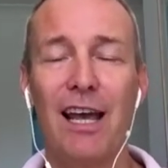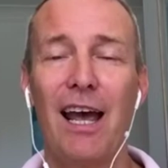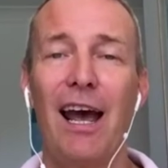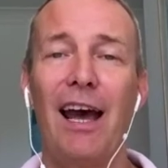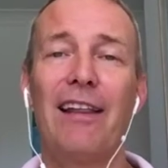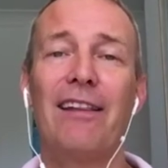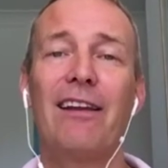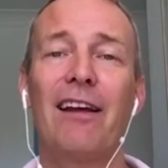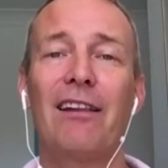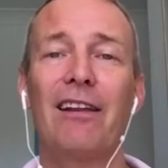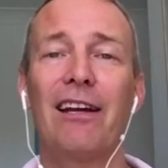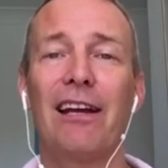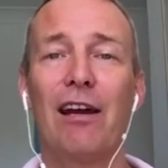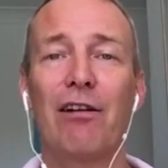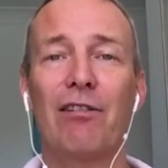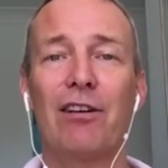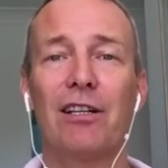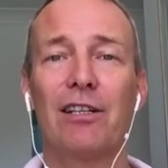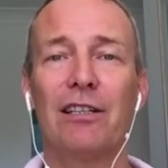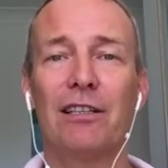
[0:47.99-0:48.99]
And the other
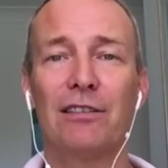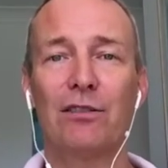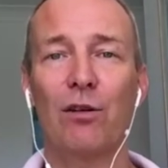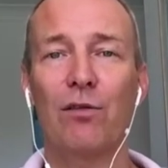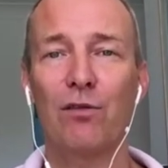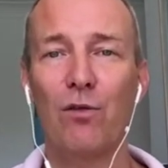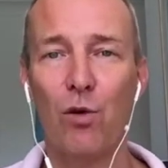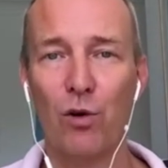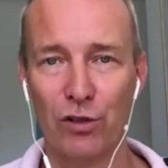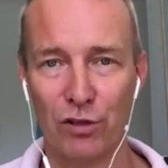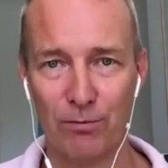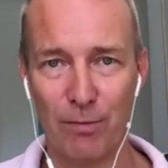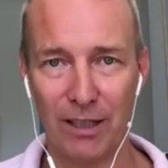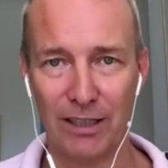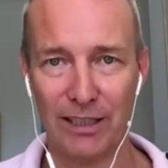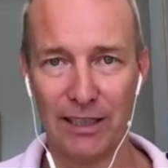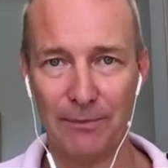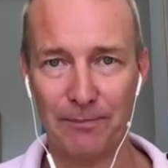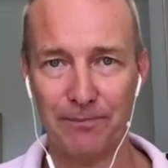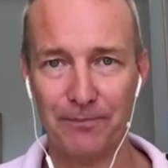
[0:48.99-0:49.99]
area is, of course,
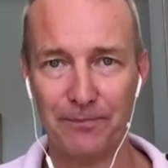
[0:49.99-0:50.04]
money.